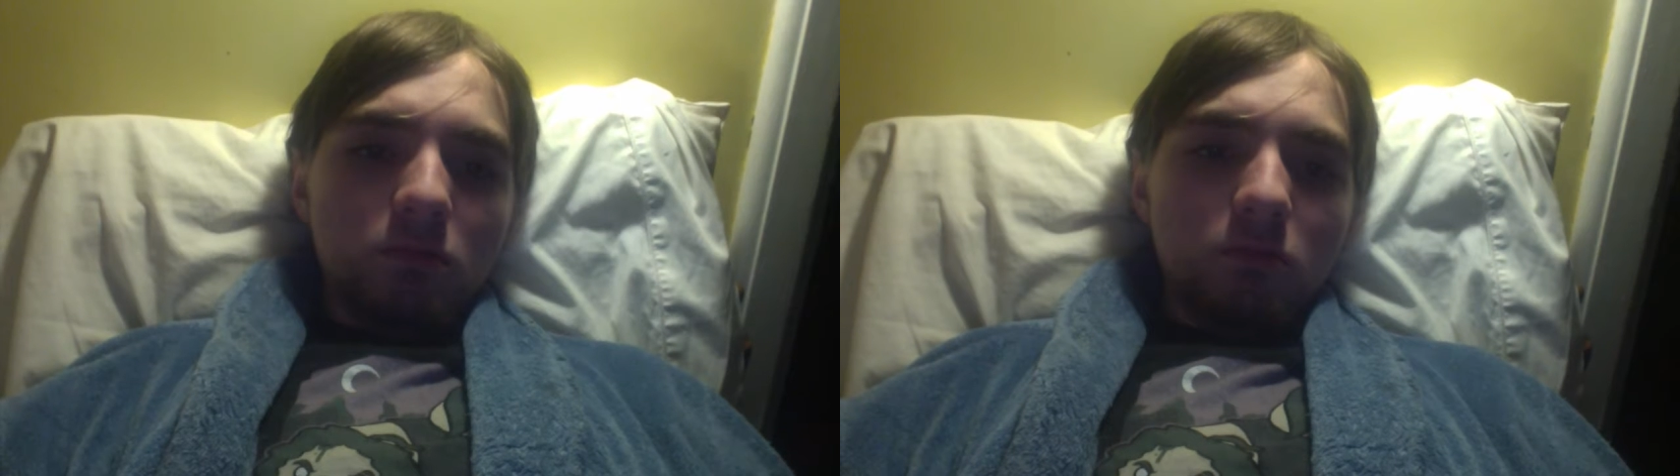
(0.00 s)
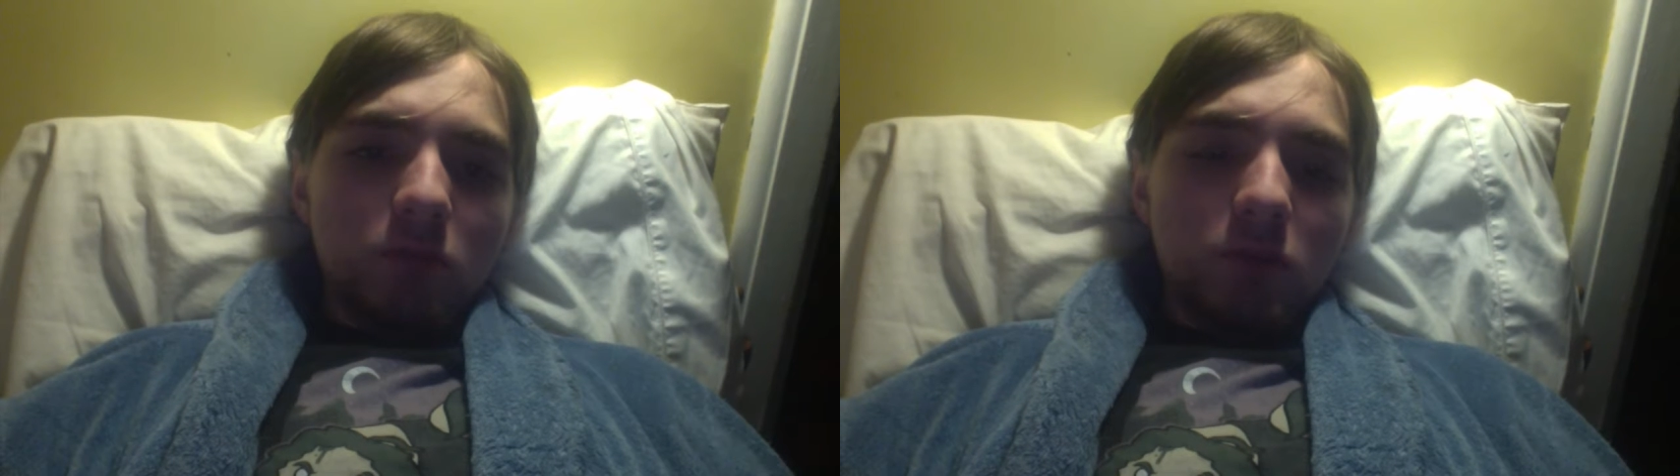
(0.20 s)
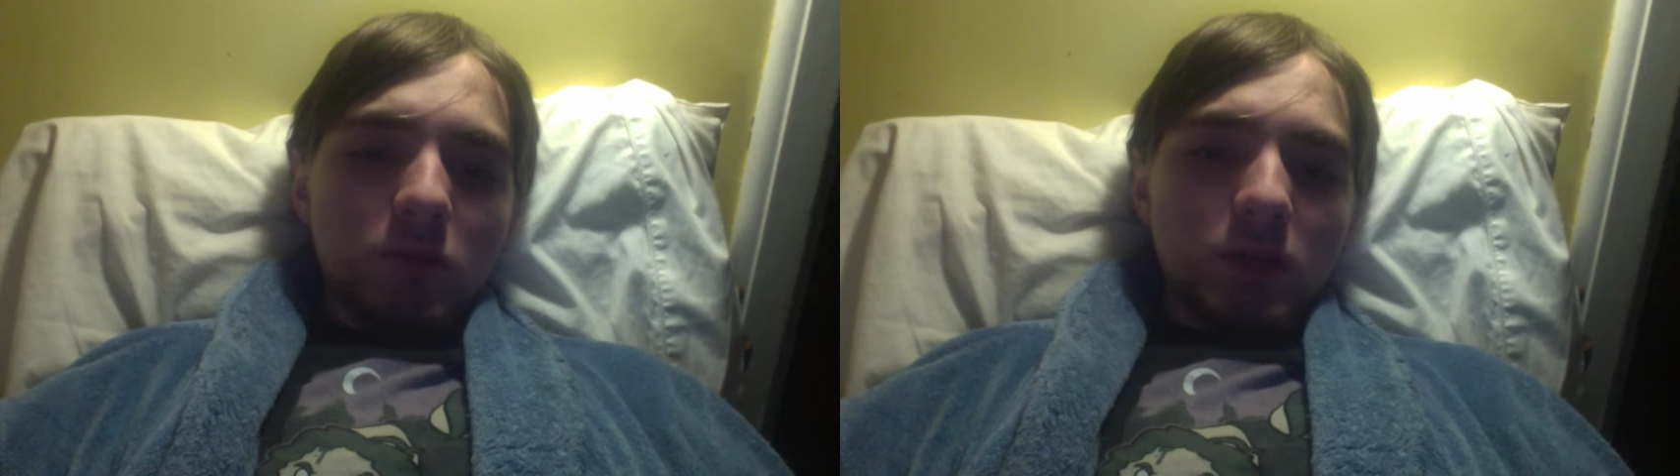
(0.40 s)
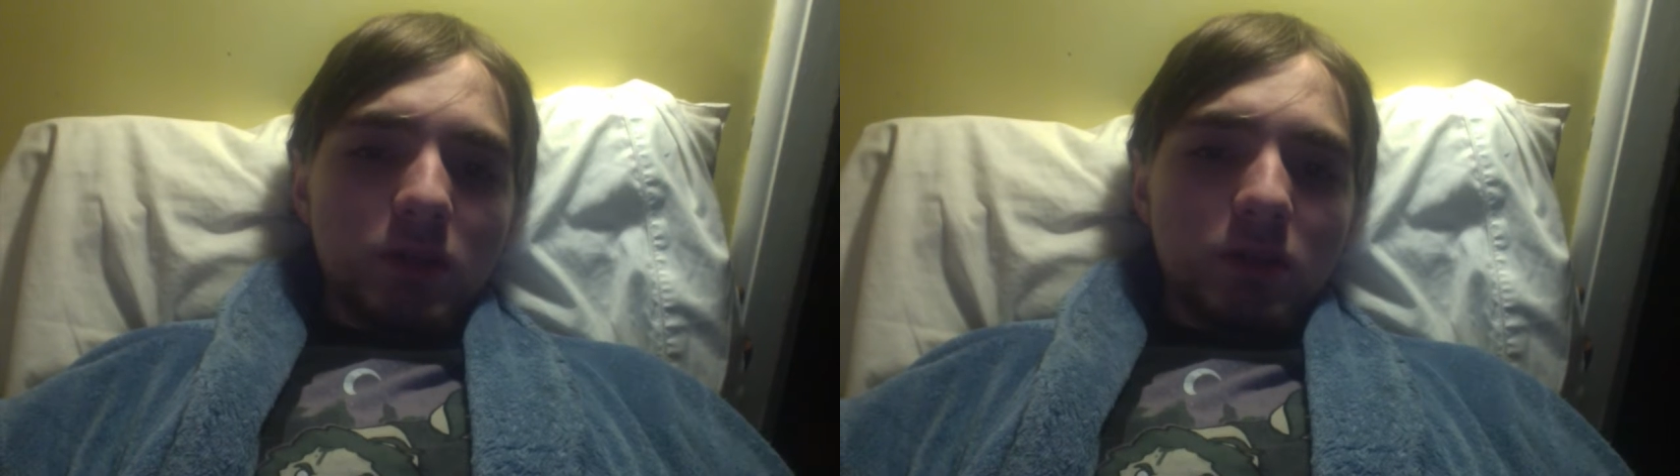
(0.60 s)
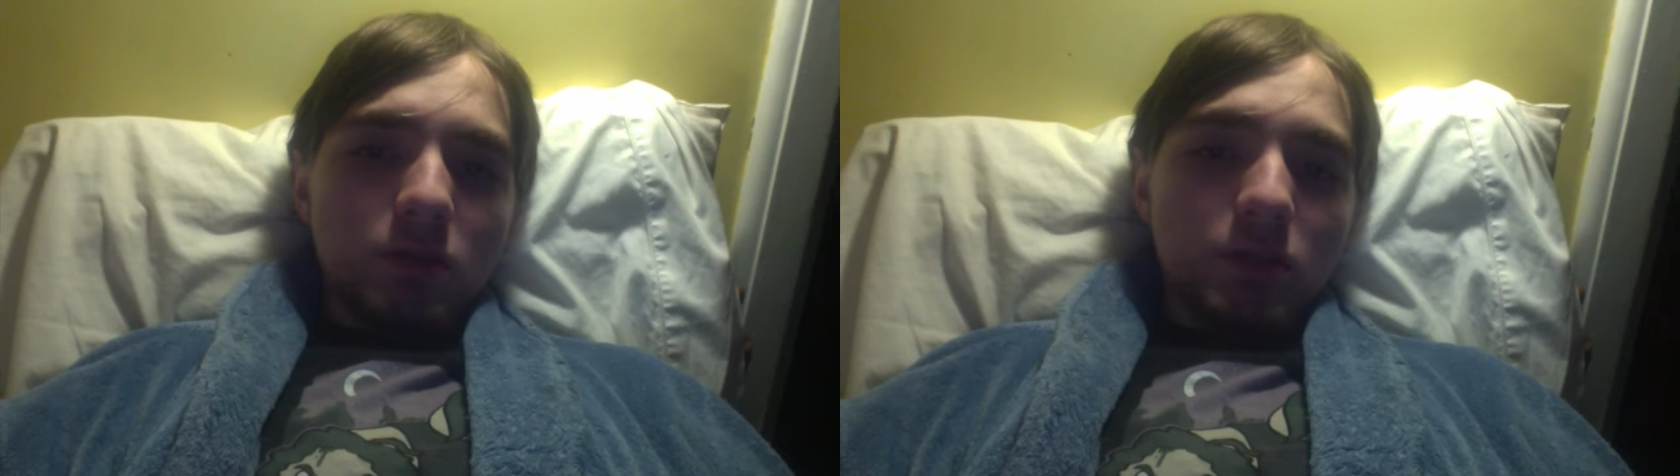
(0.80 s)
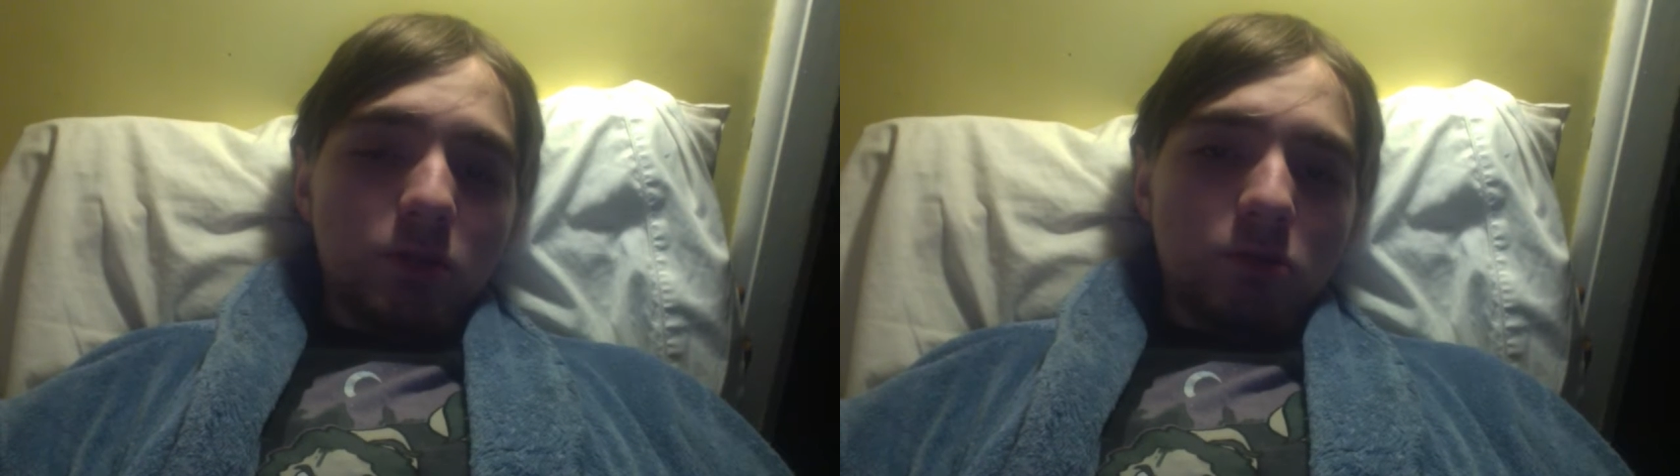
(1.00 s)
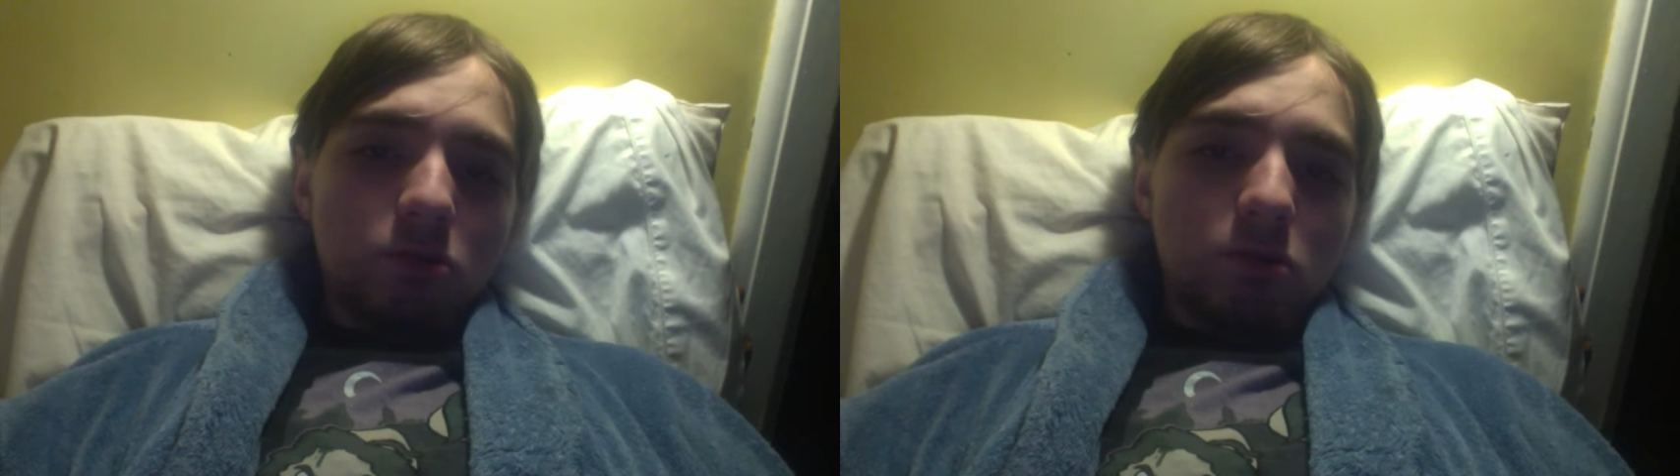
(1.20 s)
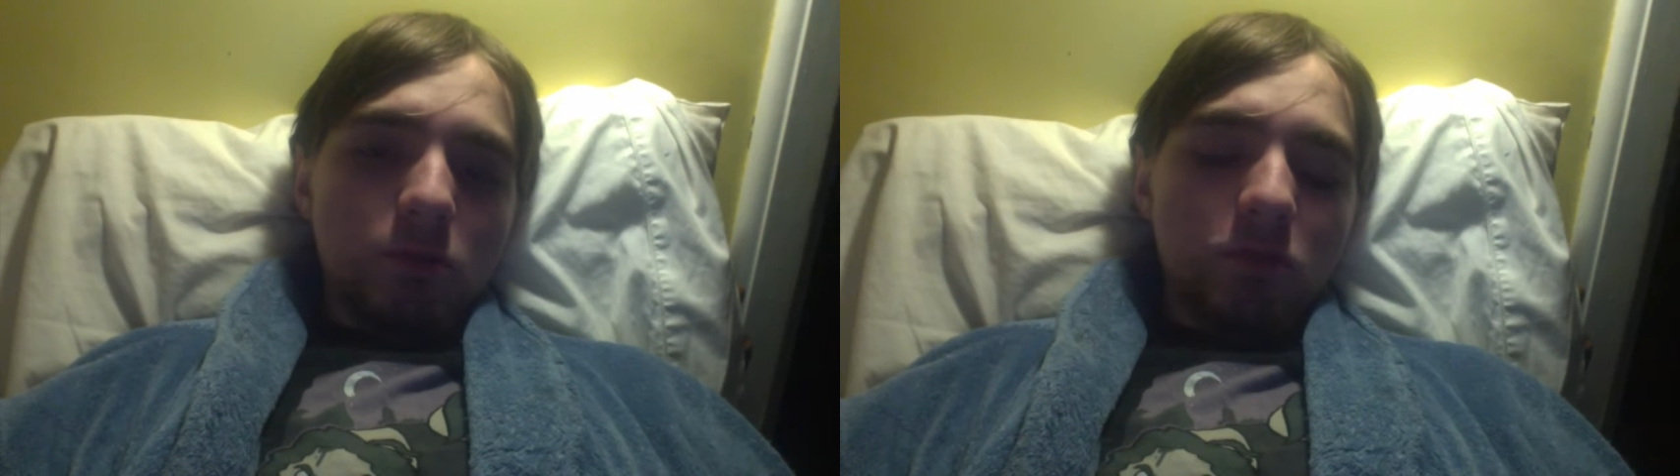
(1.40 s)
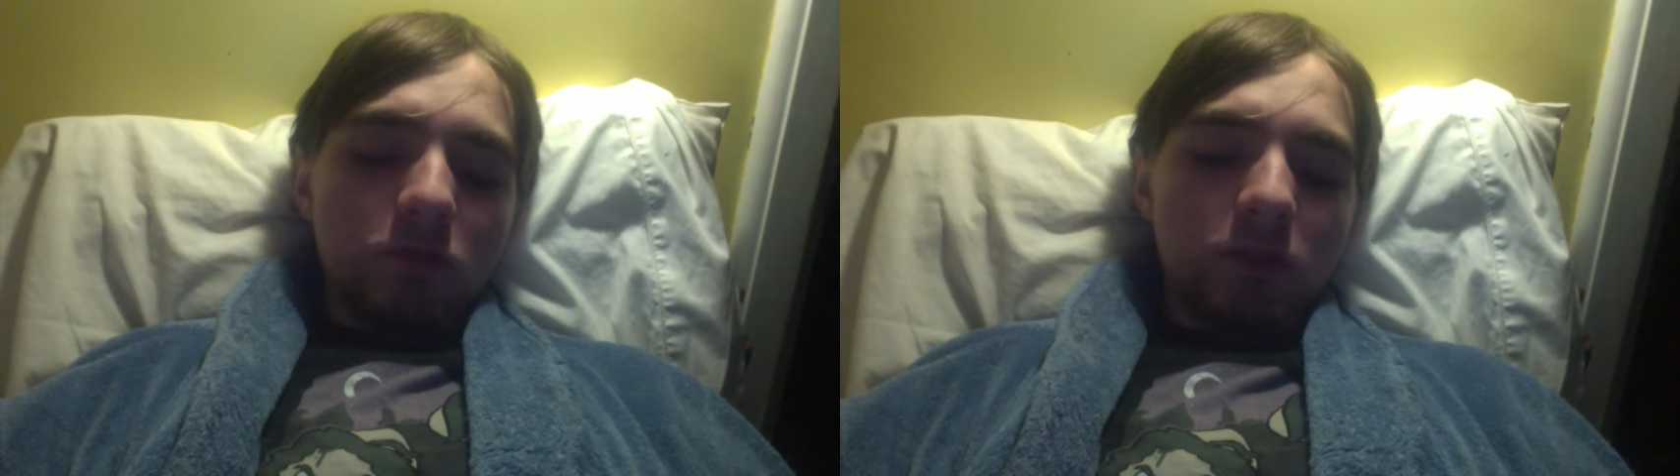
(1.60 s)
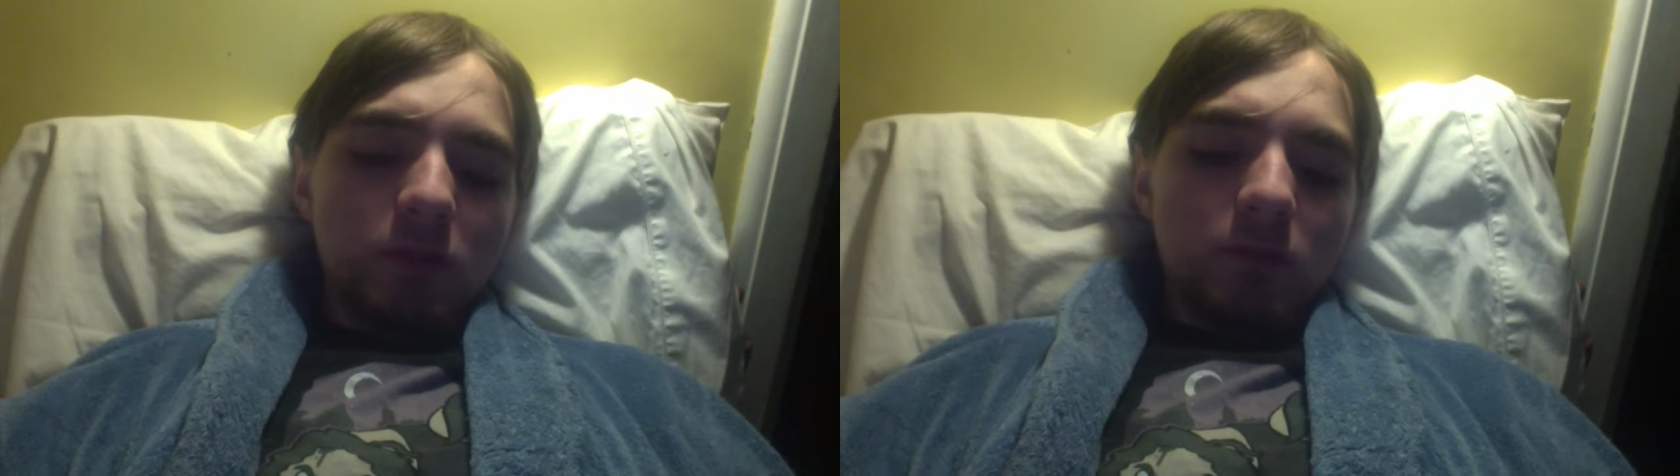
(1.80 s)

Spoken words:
which was also a horror movie,